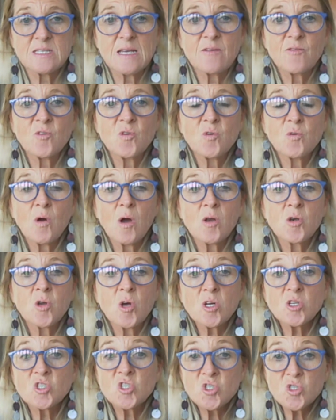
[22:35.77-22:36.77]
If you are
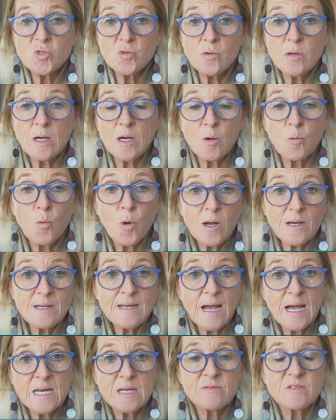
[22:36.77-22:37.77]
not sure what
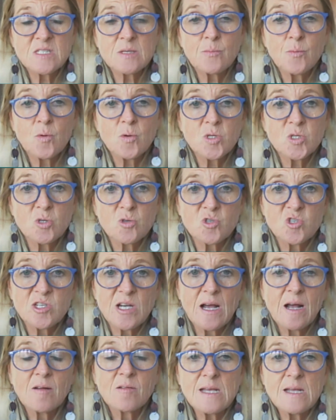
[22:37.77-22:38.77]
kind of support your
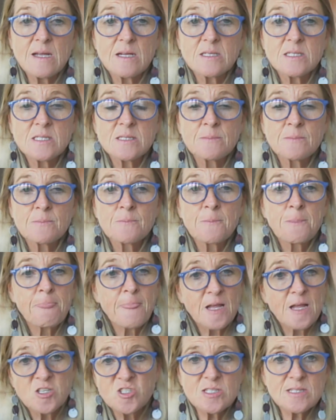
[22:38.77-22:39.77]
child needs,
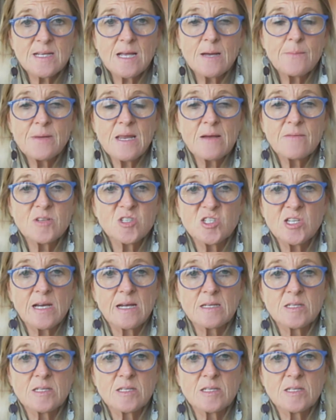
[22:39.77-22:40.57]
just come and have a chat.